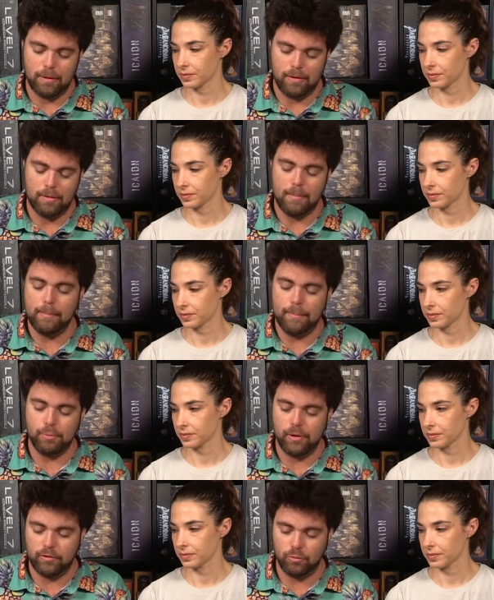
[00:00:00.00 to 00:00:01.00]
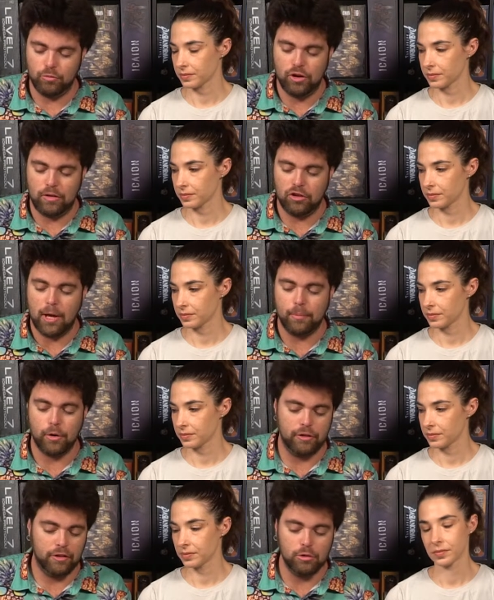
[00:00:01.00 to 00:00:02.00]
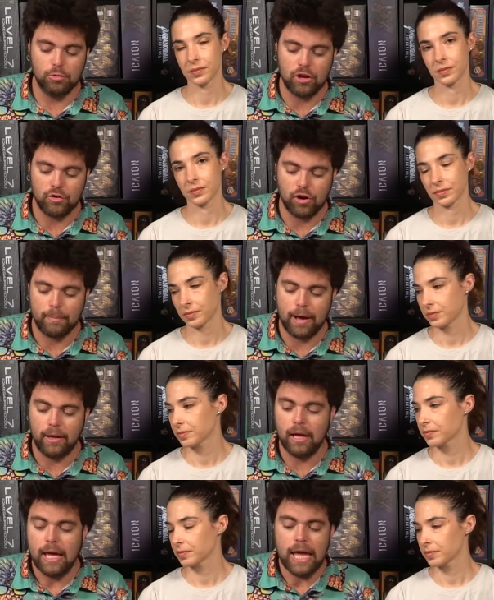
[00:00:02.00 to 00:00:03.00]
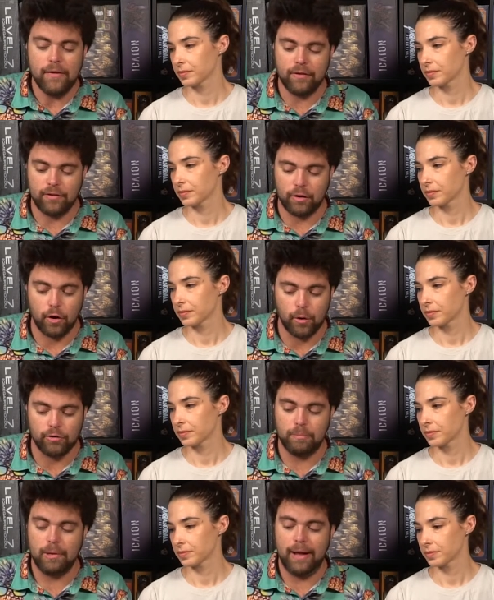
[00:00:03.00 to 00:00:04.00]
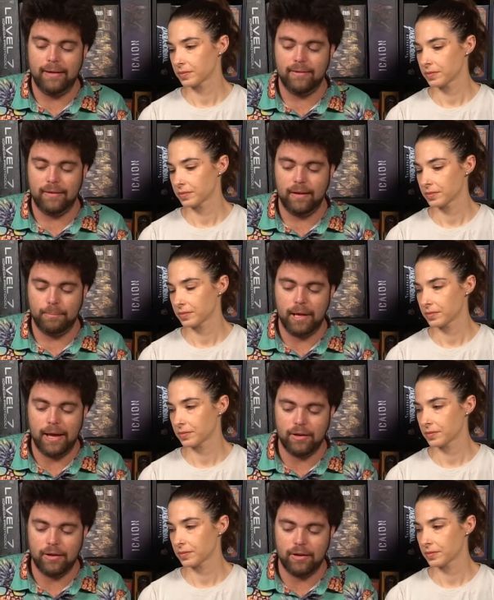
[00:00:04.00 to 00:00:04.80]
Speaker 1: I mean, the mummy priest, check the top card of the loot draw pile. If it's a curse, apply it, apply